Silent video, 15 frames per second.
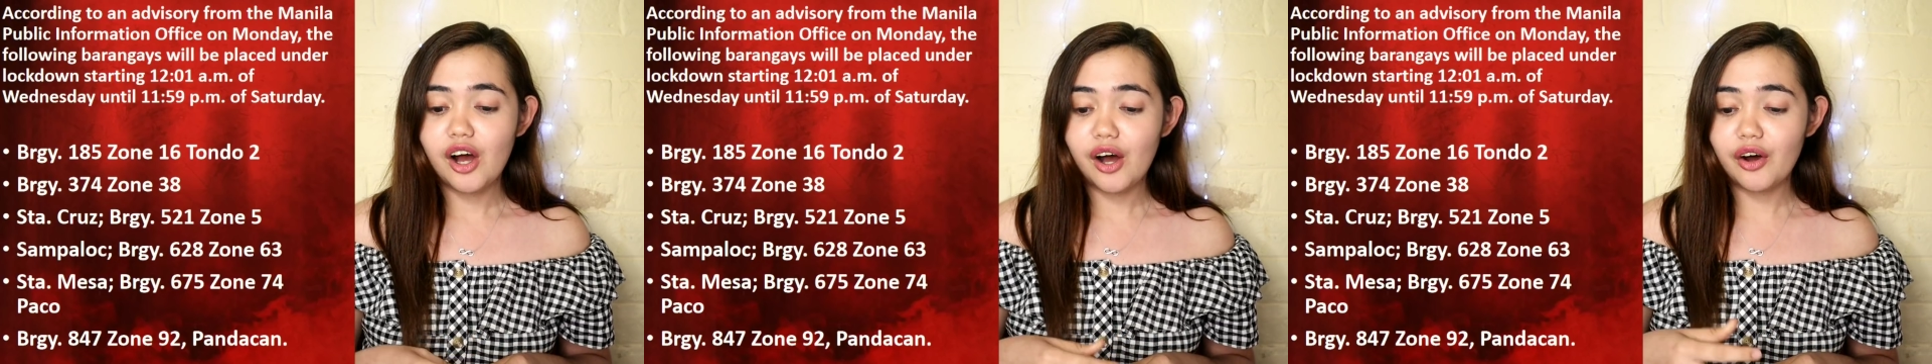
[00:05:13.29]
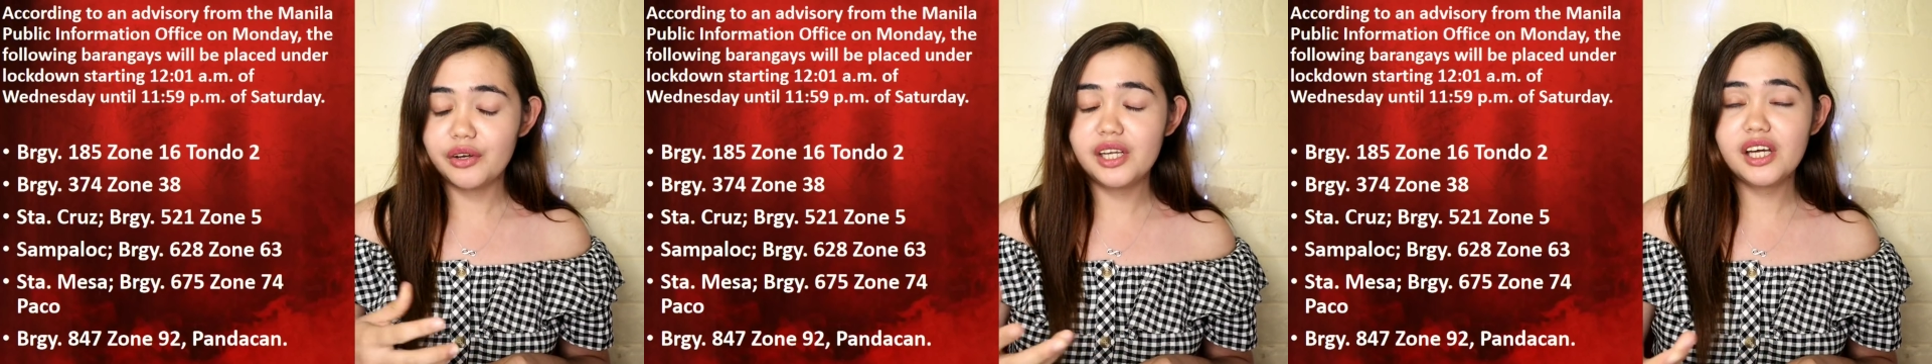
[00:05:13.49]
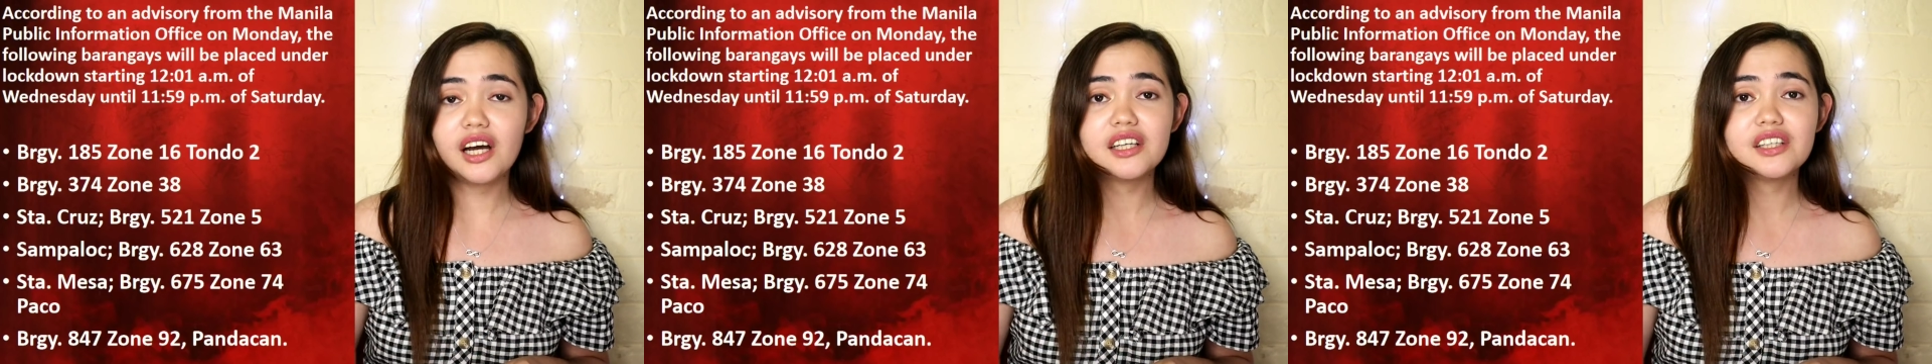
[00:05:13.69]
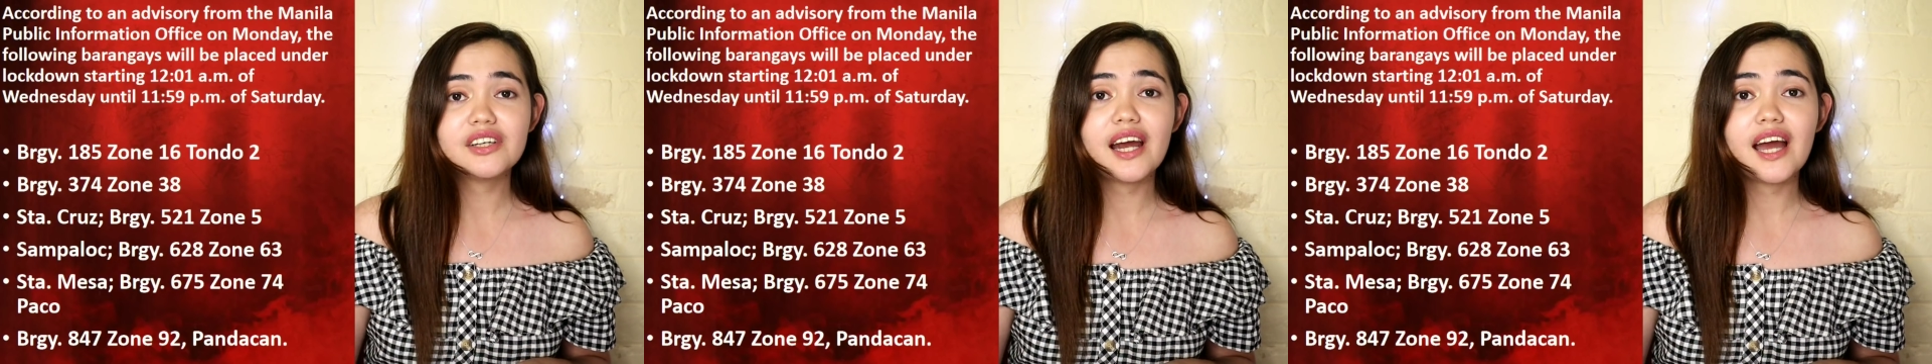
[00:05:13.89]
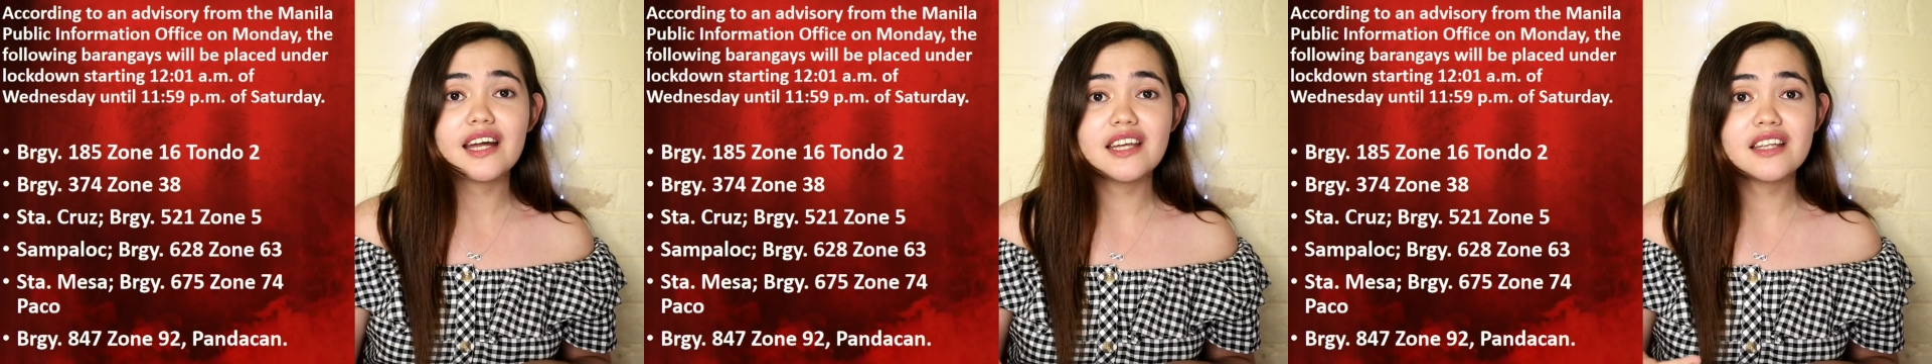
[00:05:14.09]
On the other
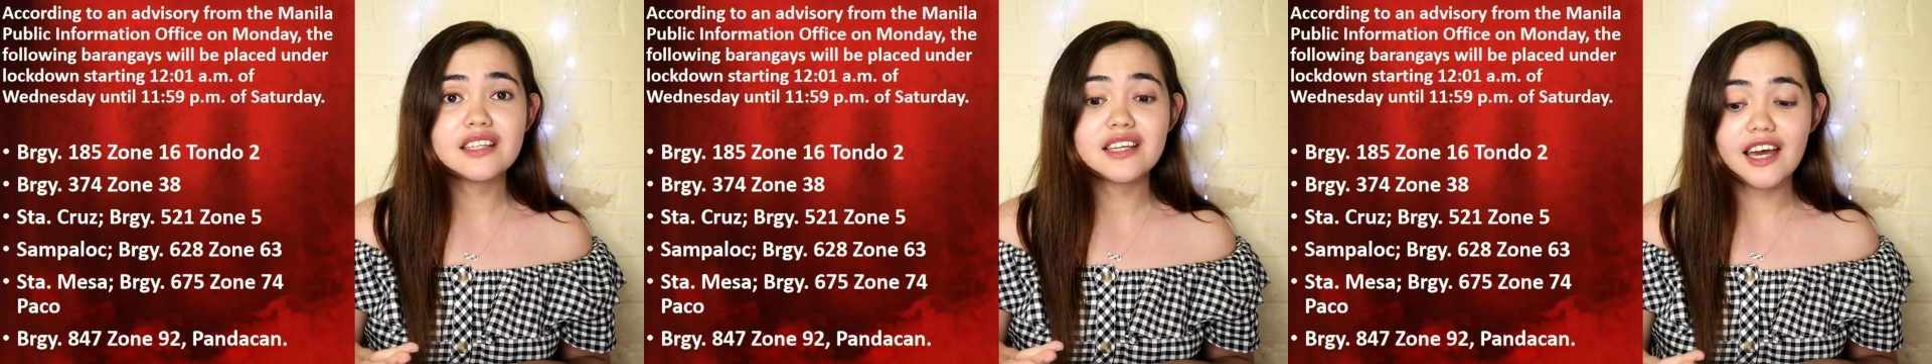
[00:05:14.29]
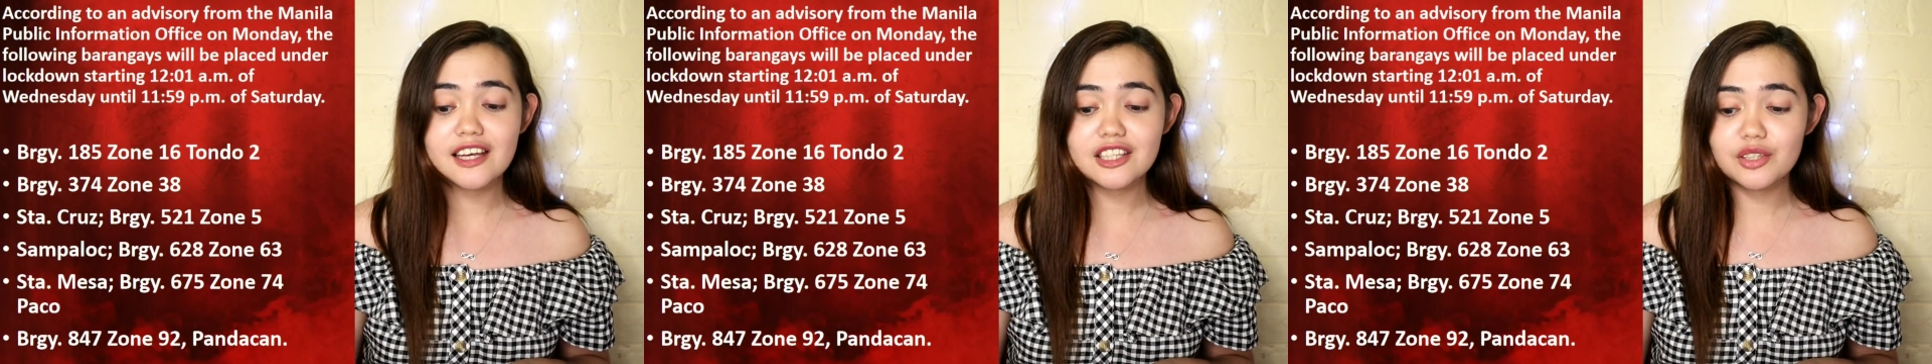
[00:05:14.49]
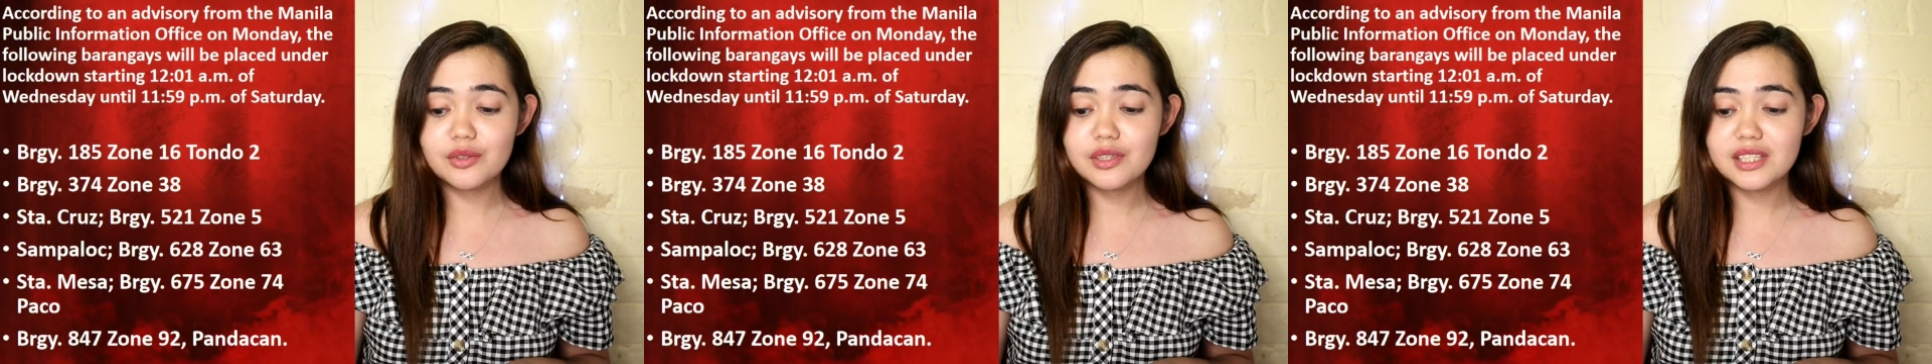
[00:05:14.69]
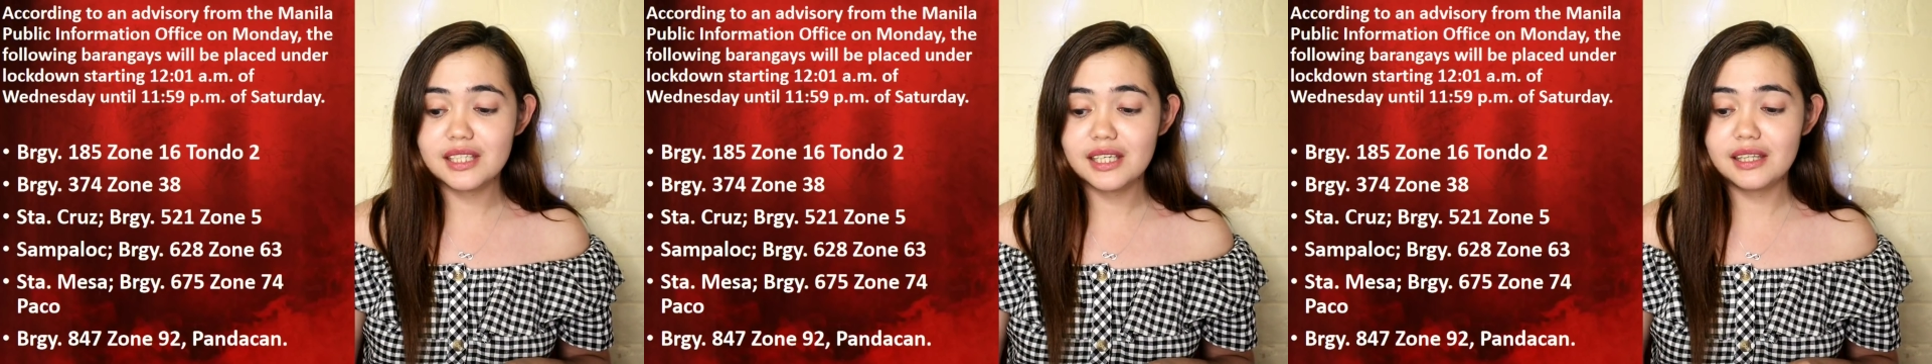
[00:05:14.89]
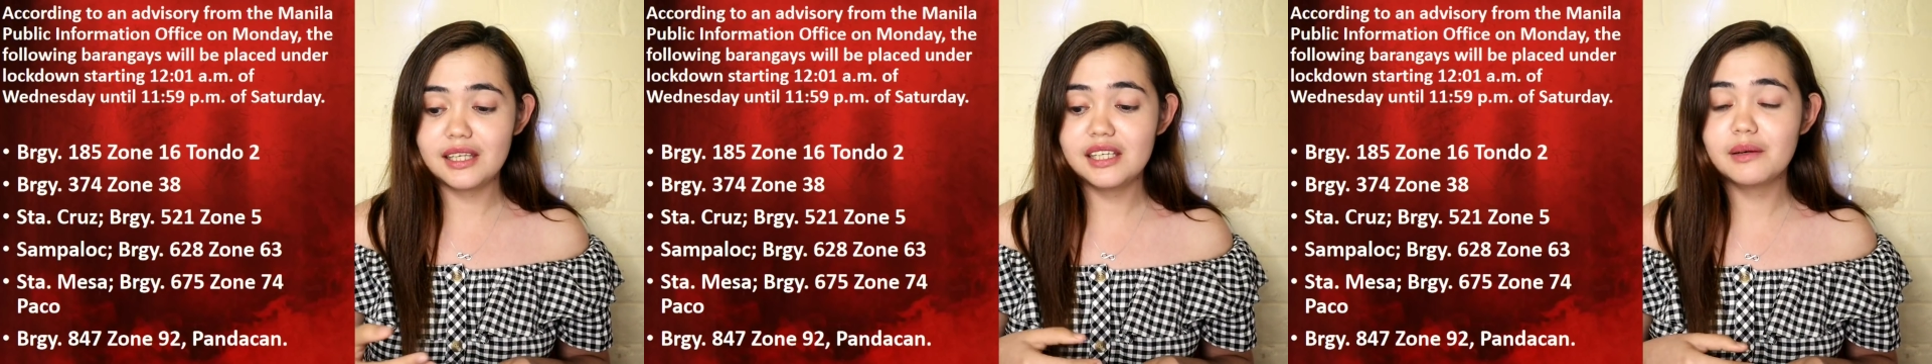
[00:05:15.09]
hand, in Quezon
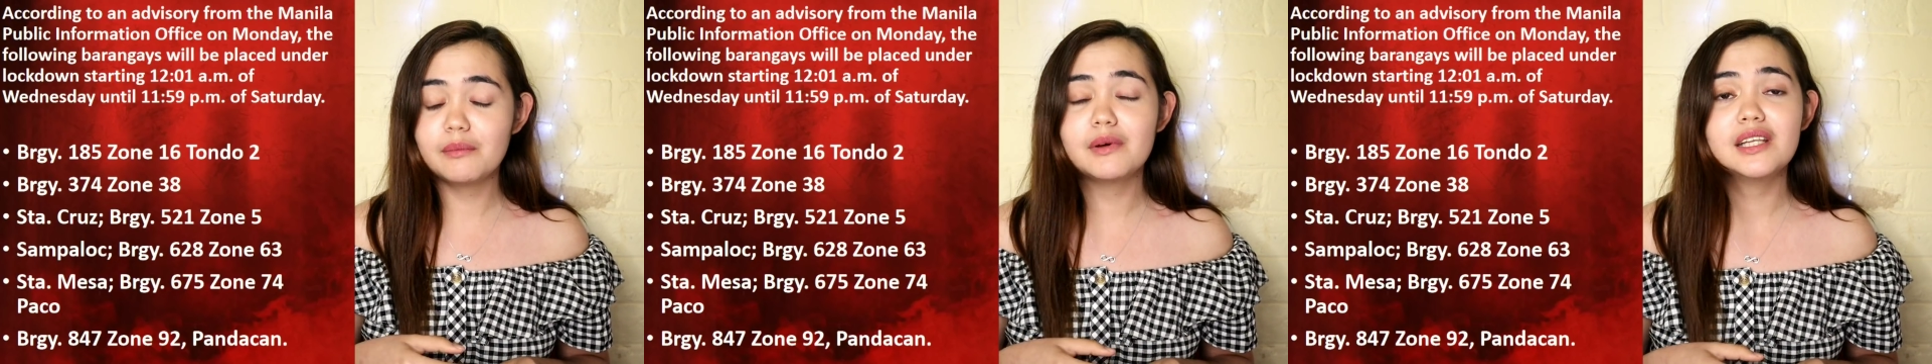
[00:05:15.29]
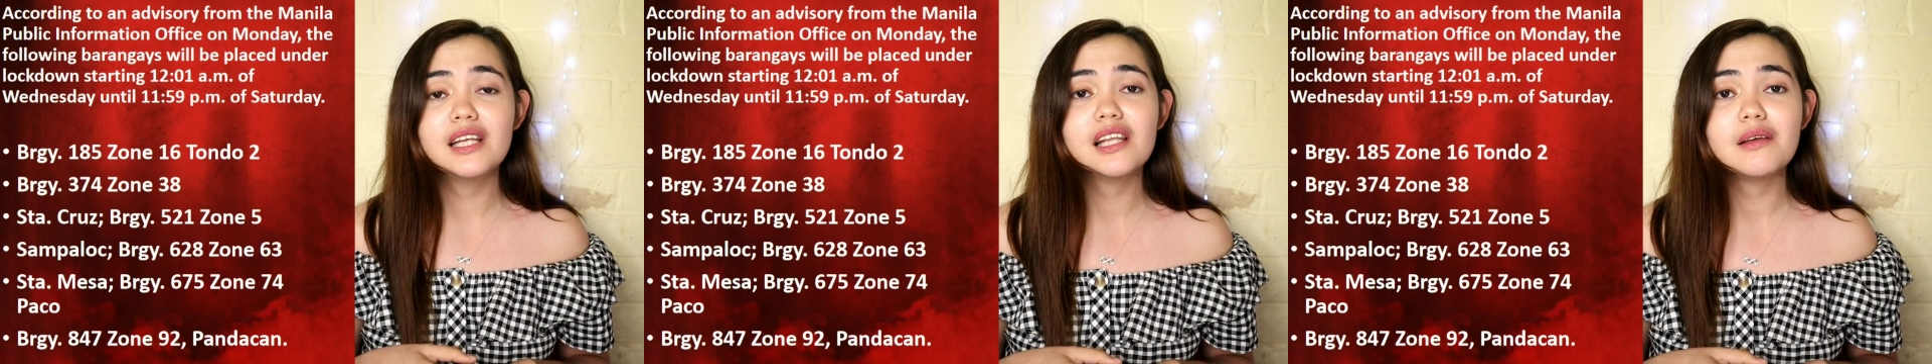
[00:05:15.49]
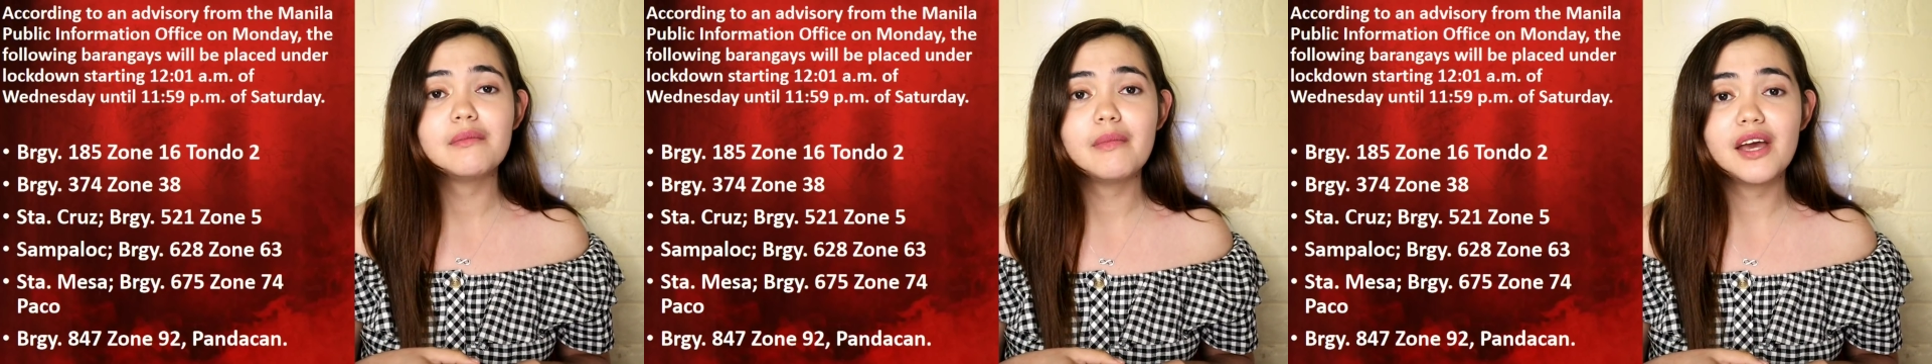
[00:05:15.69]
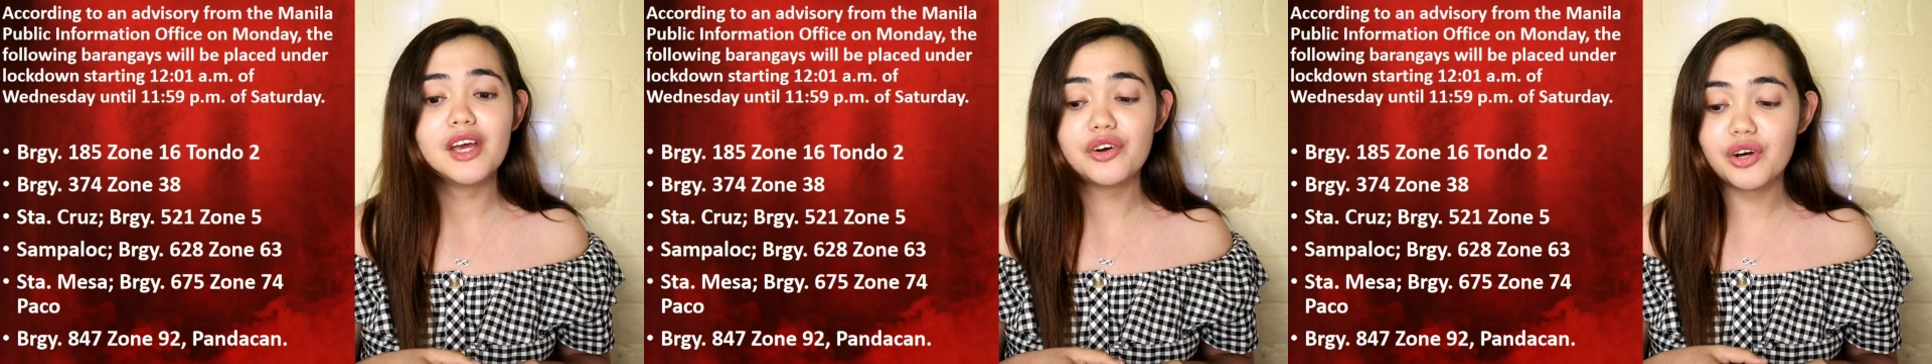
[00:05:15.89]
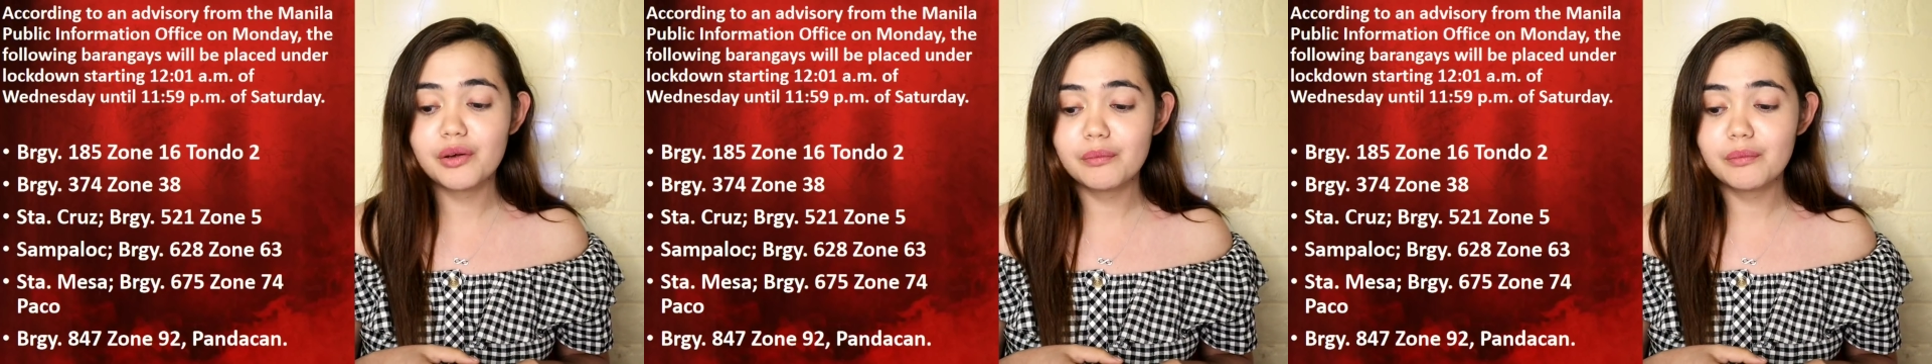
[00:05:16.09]
City, the Manila mayor